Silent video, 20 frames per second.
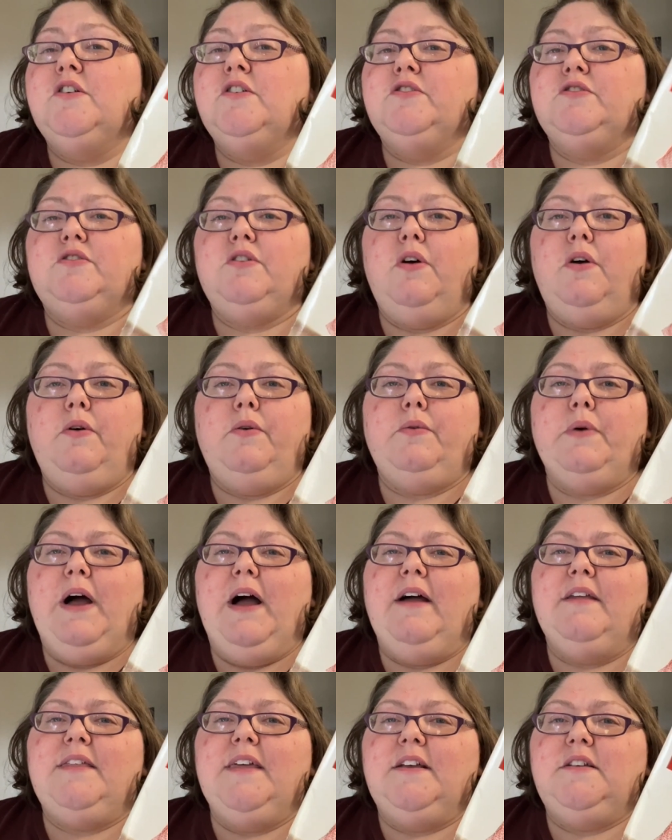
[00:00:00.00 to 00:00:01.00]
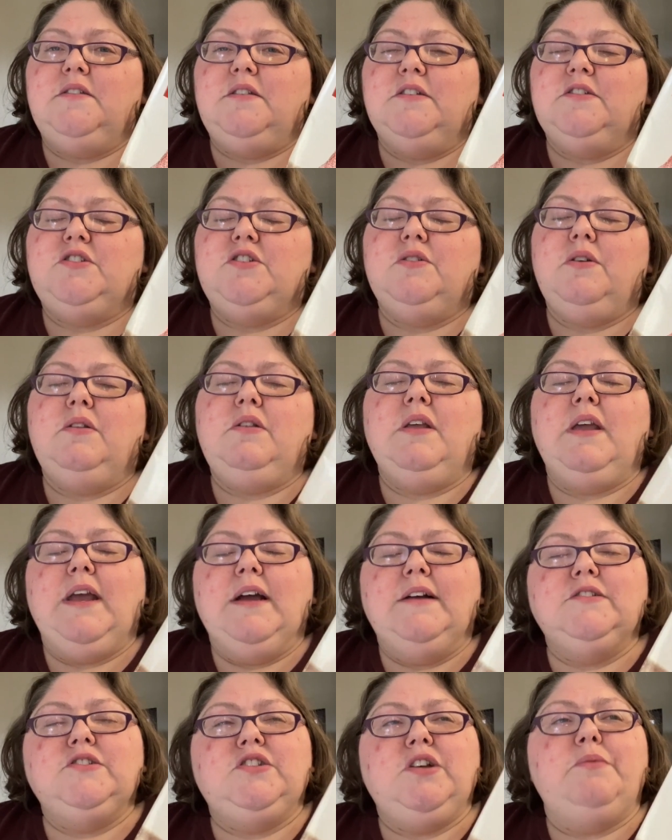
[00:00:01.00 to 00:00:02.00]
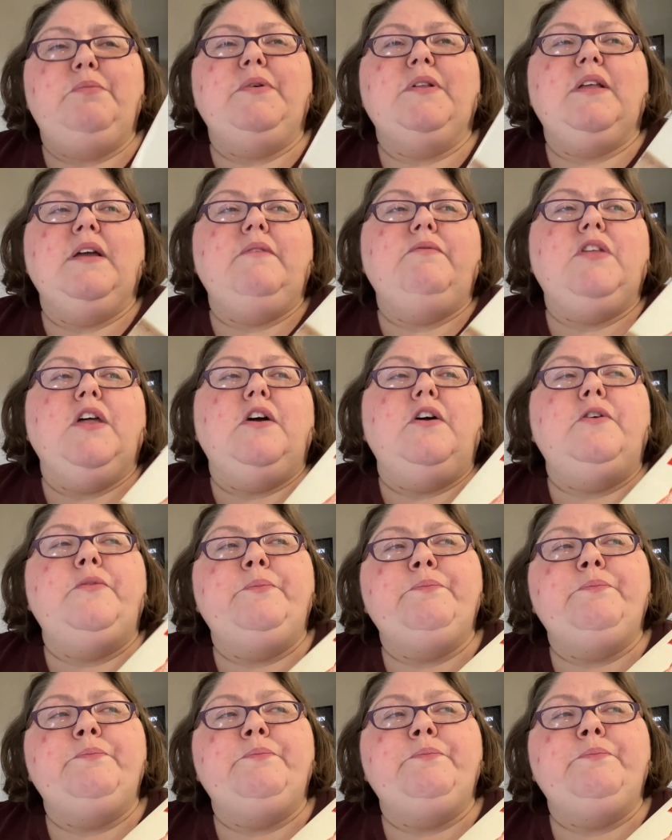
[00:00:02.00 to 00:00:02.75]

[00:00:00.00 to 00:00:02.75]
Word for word: So I think that she, in the end, she believed that